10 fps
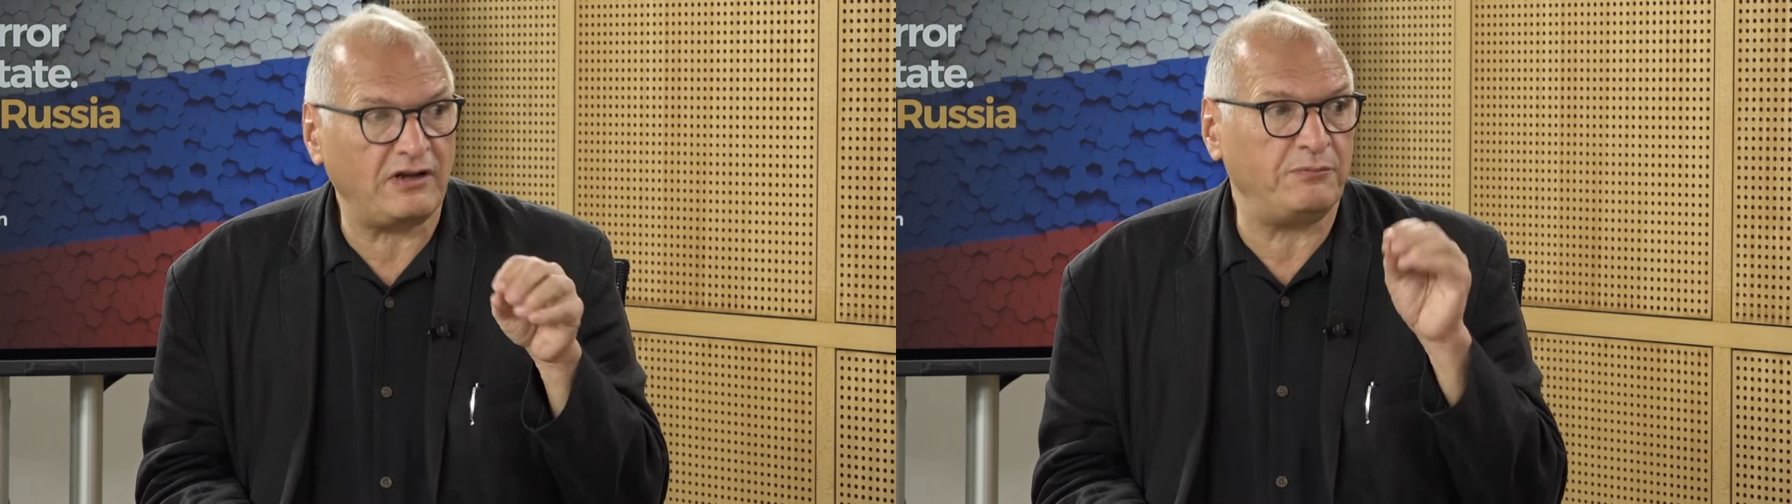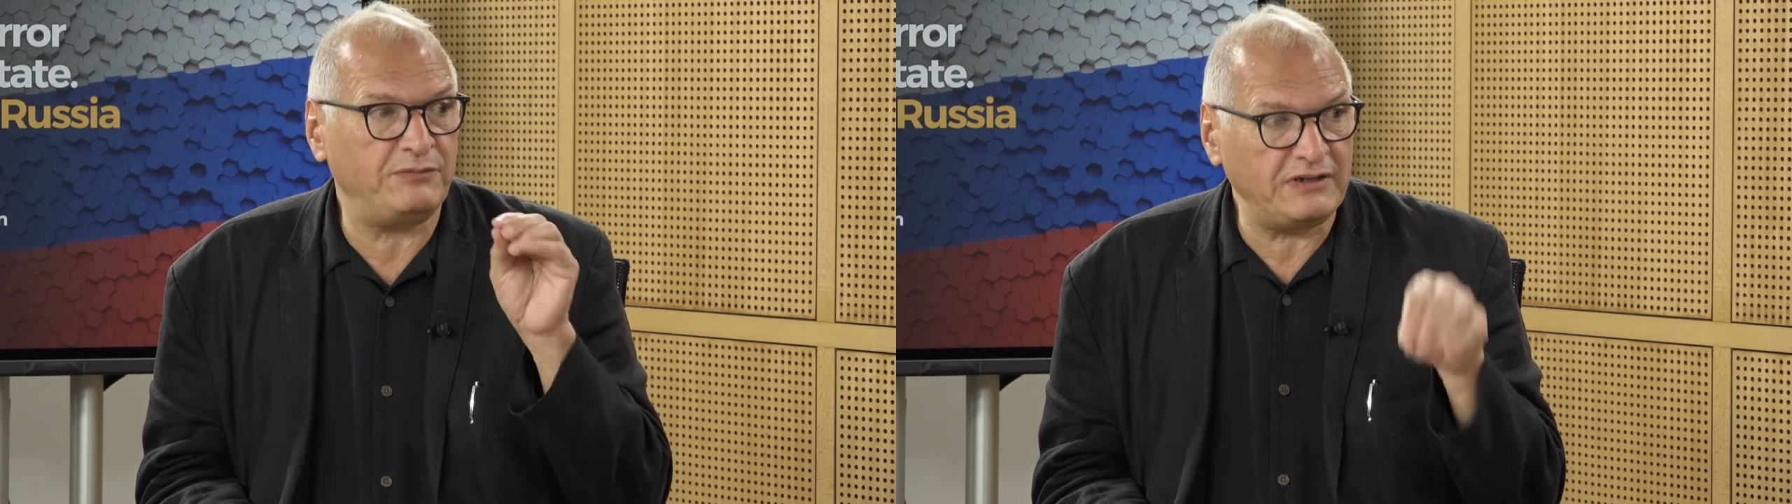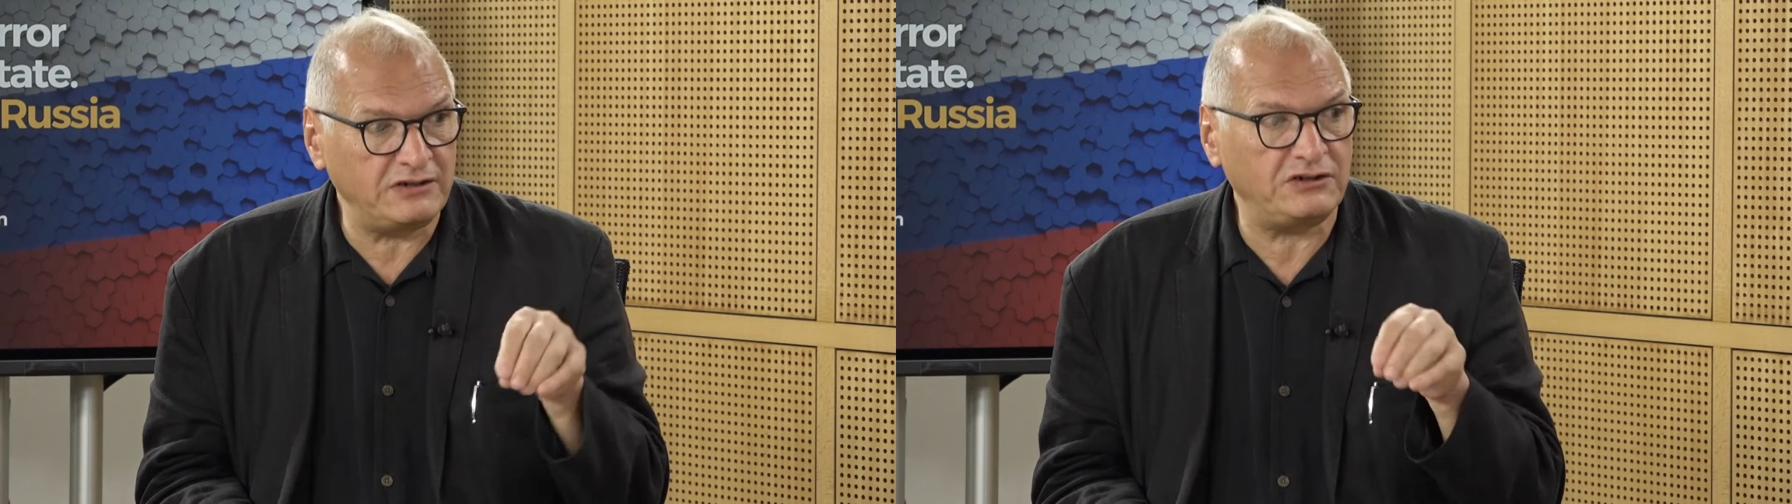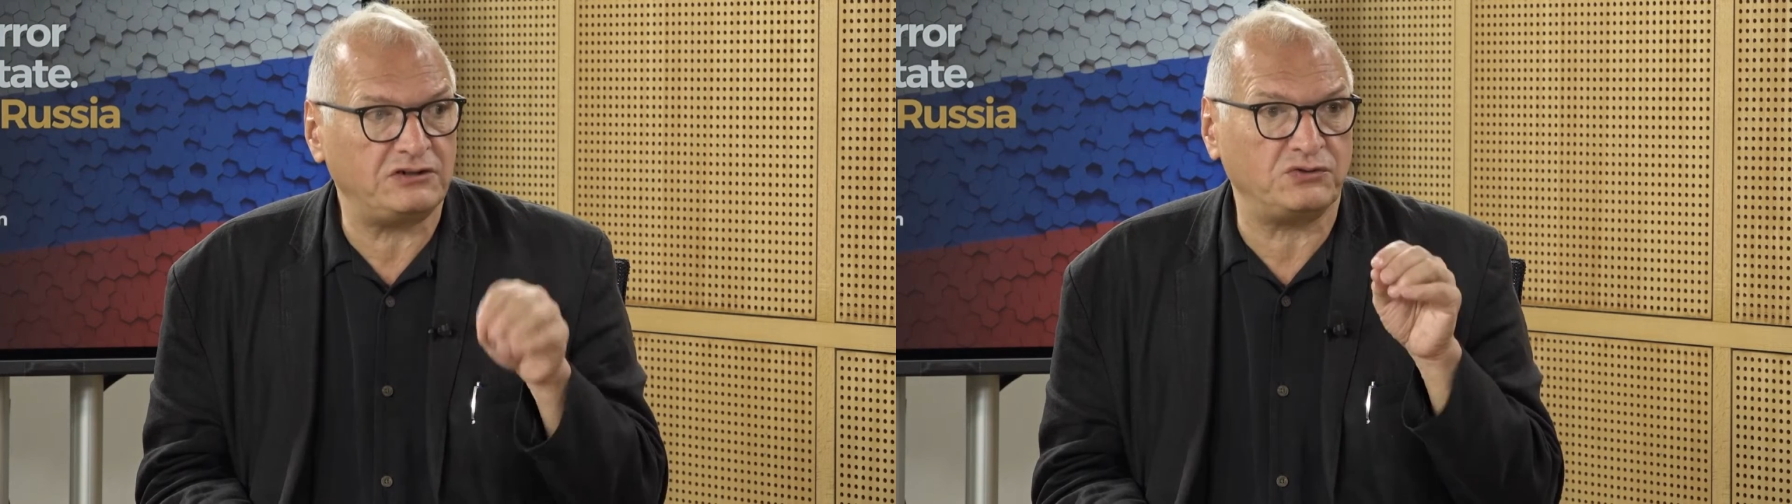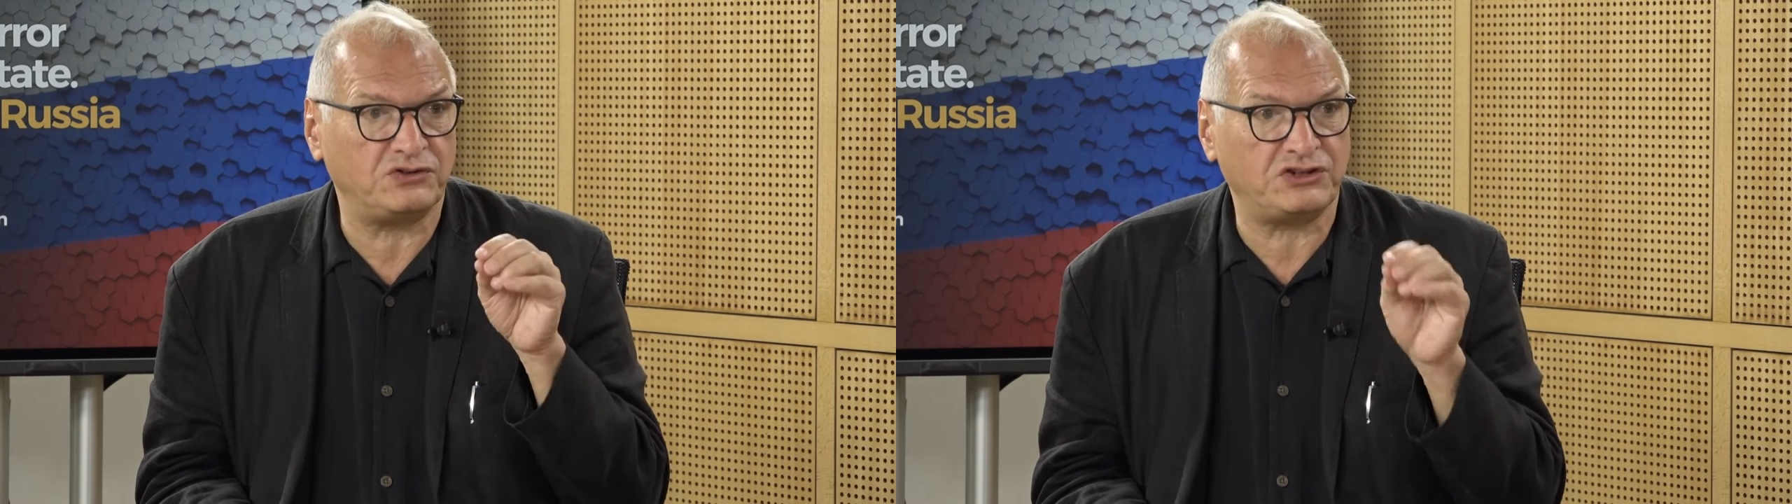ability
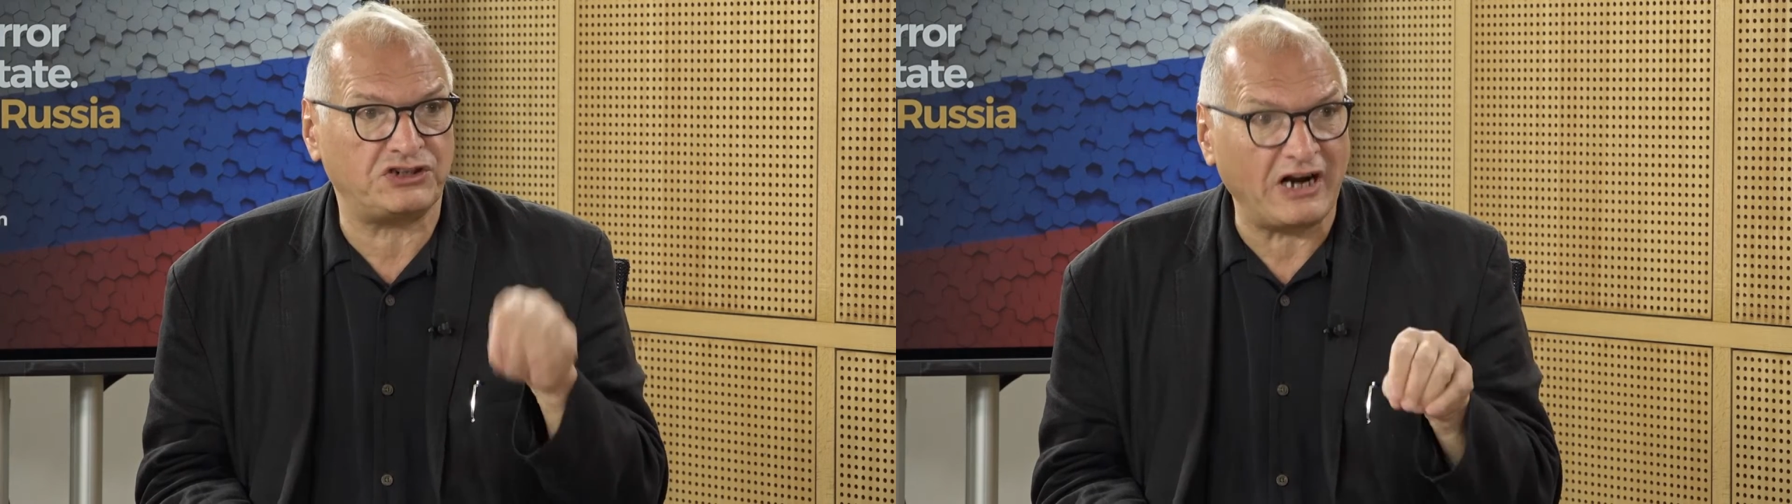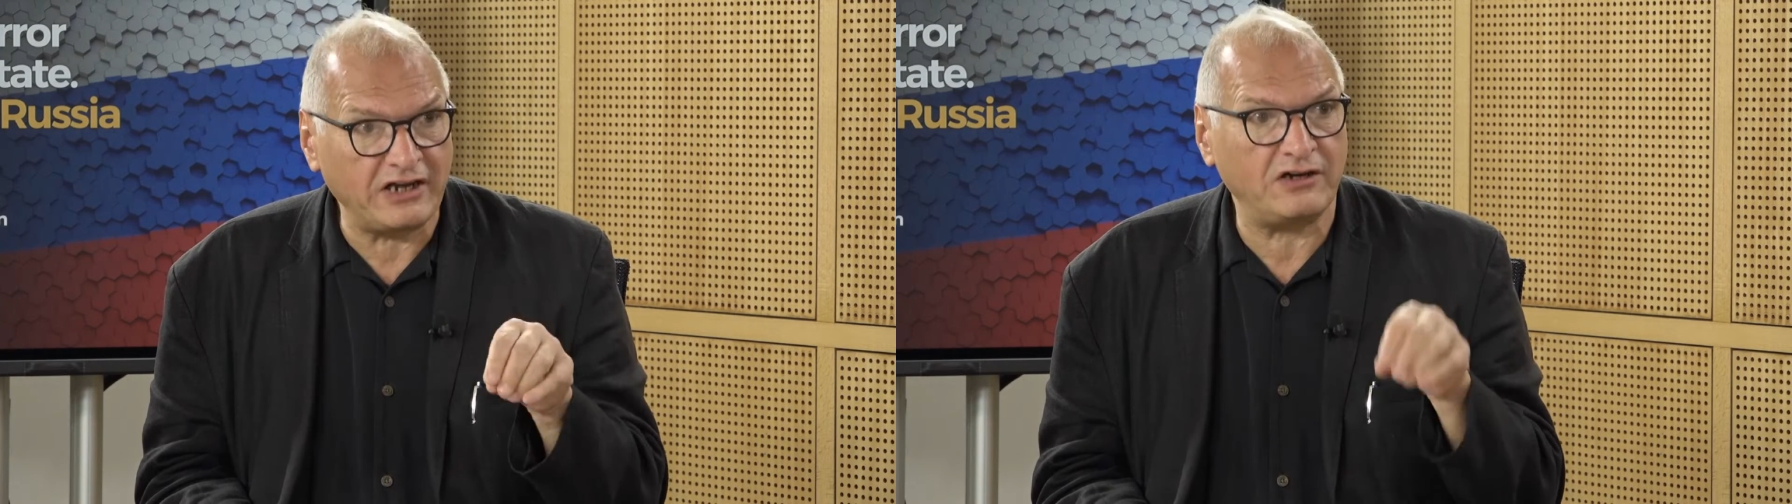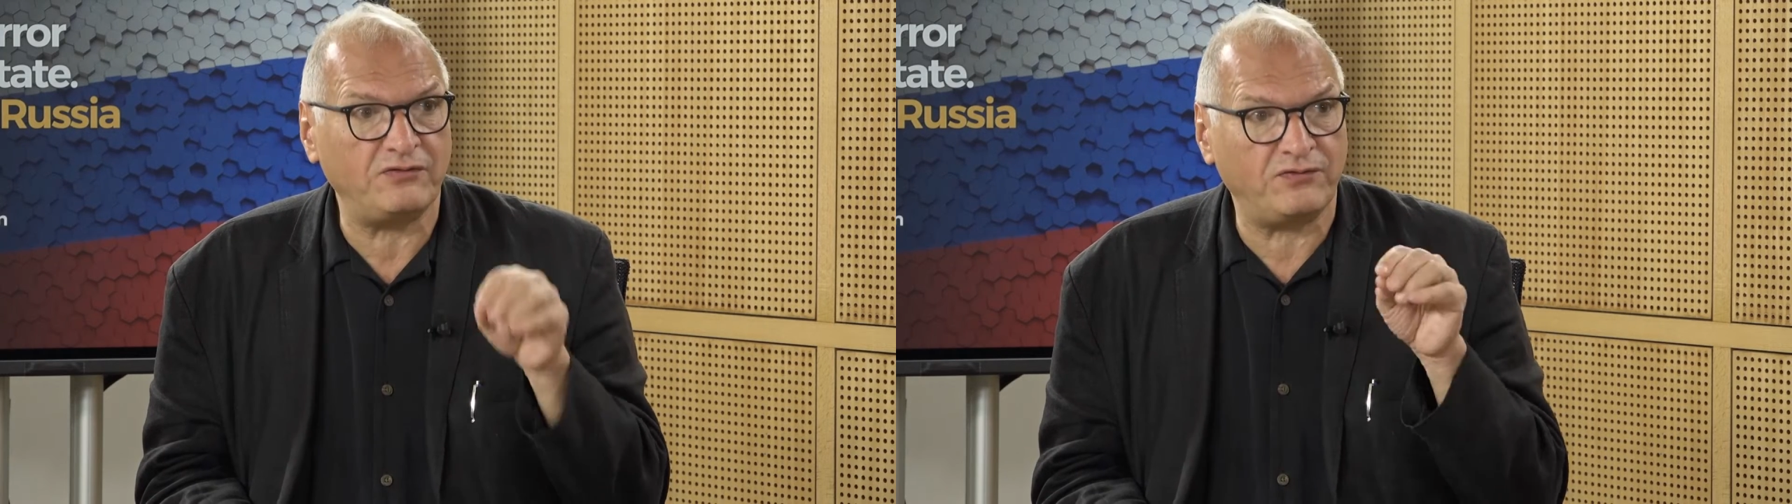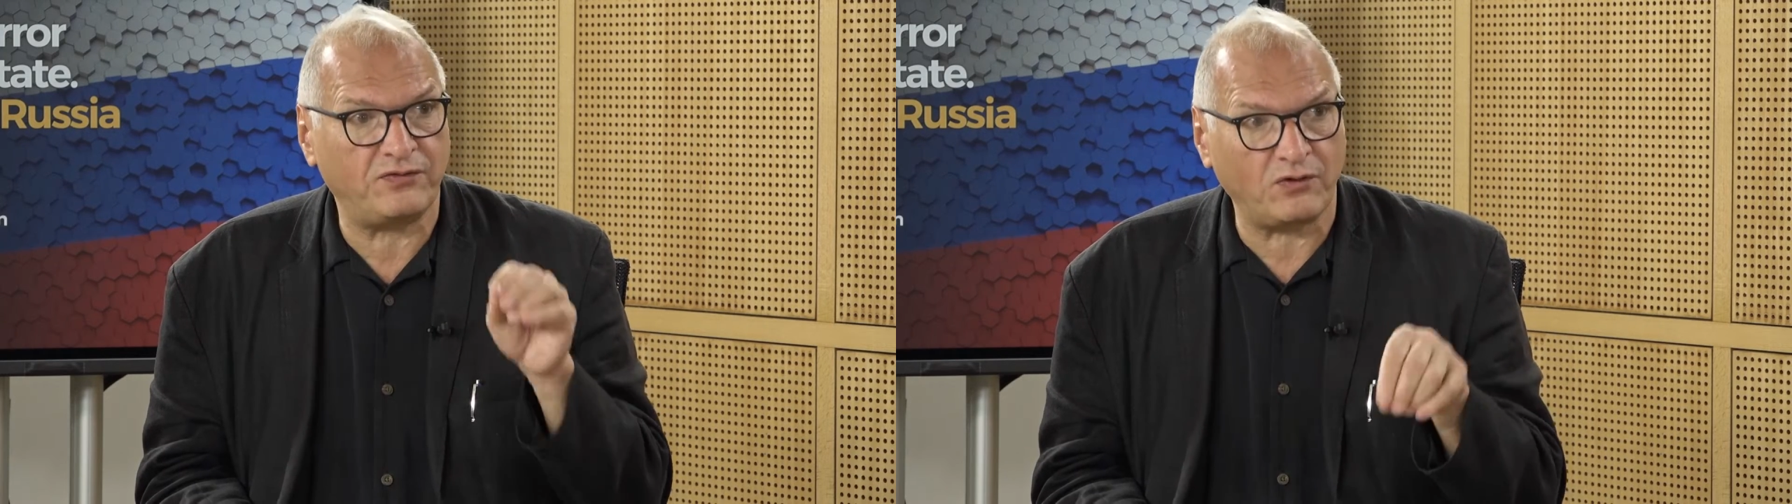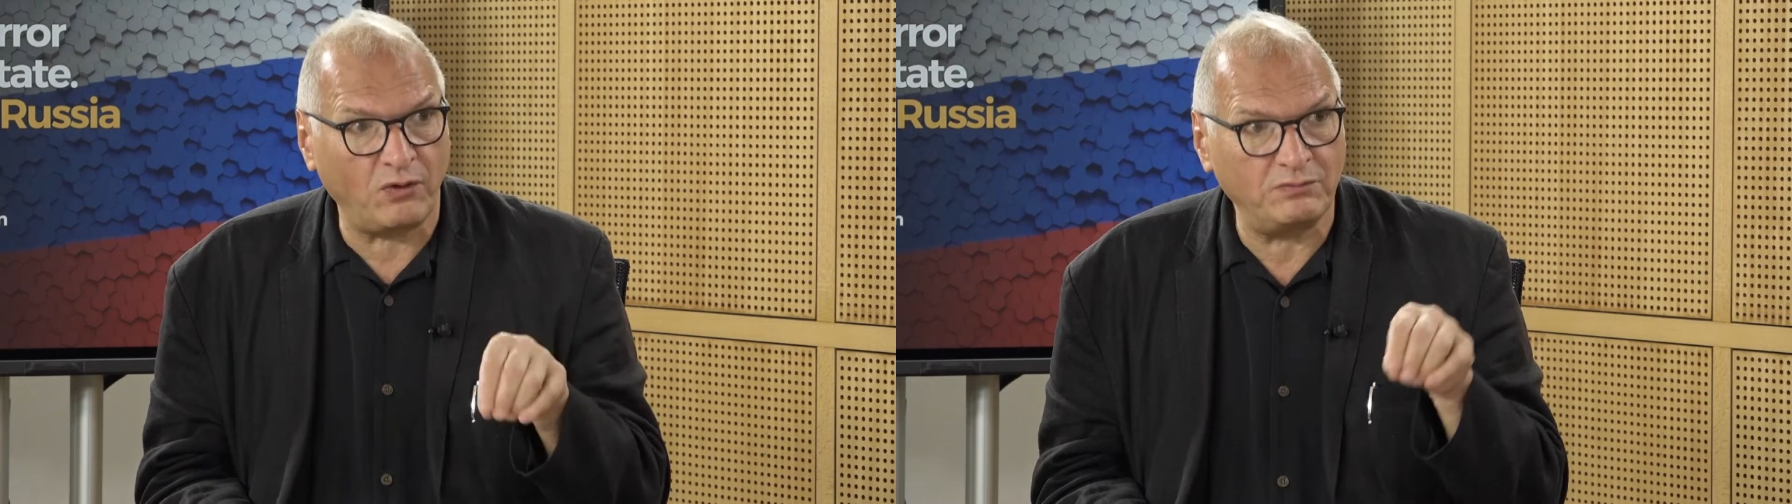to strike
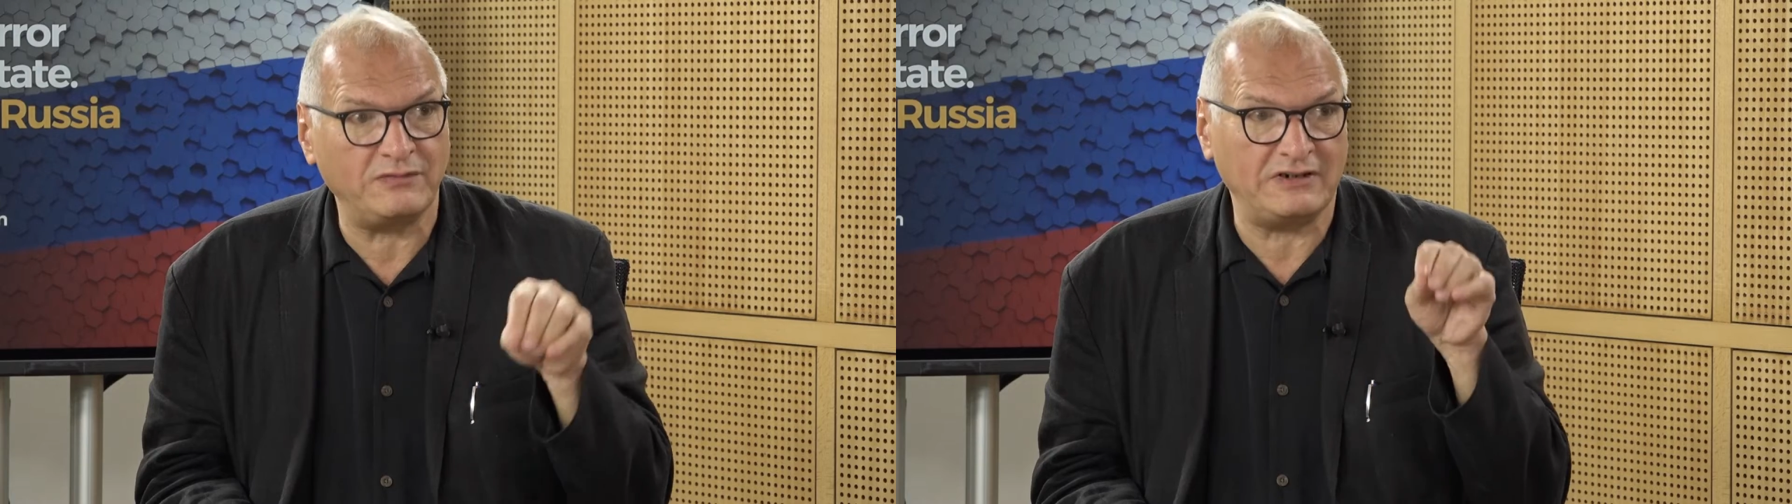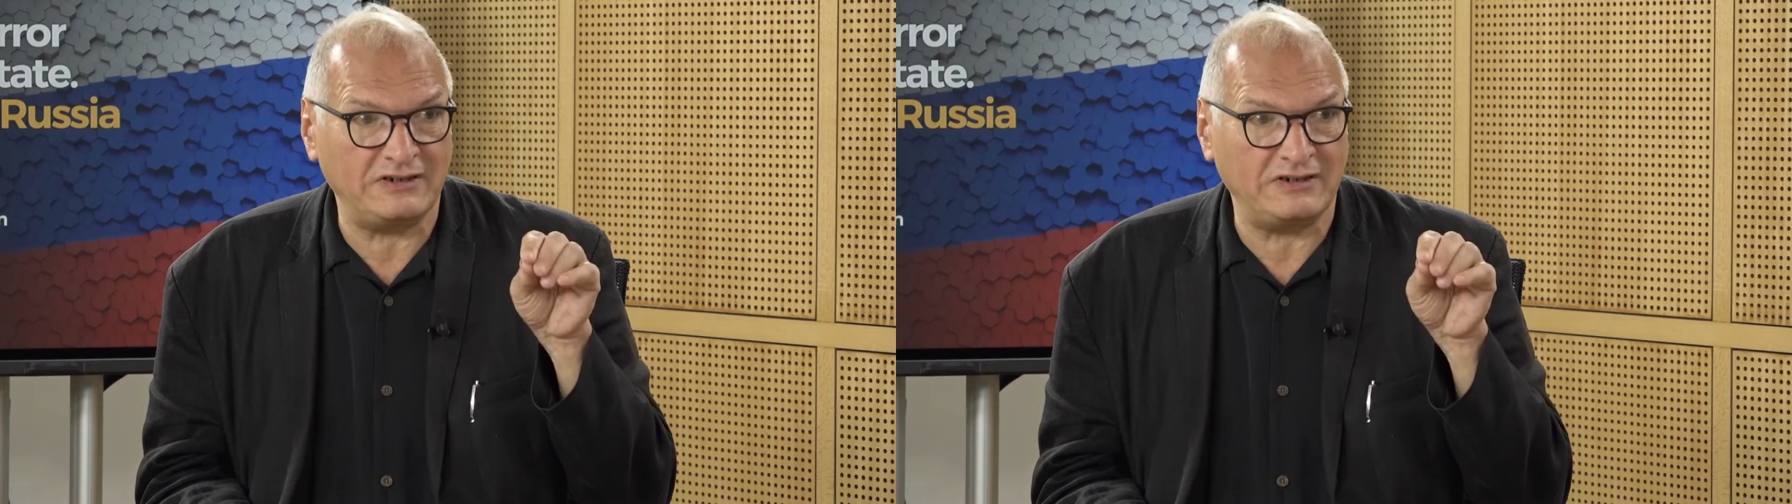from